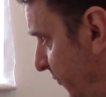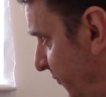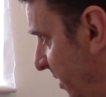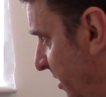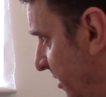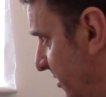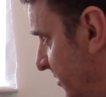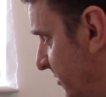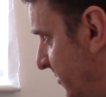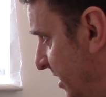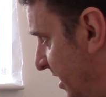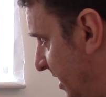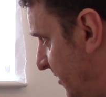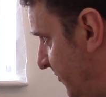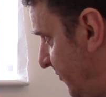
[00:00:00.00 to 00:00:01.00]
the front we
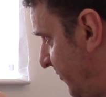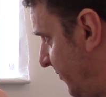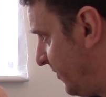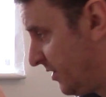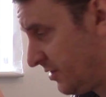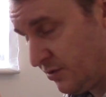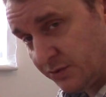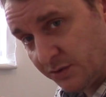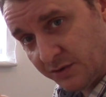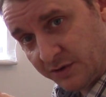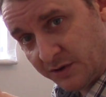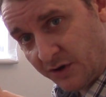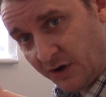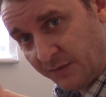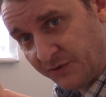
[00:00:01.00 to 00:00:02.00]
have your
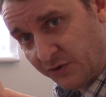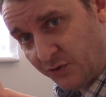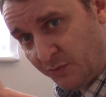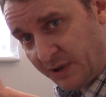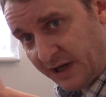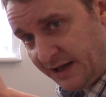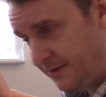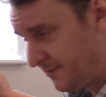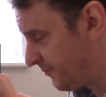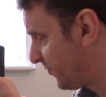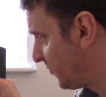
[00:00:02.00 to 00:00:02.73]
optical bay,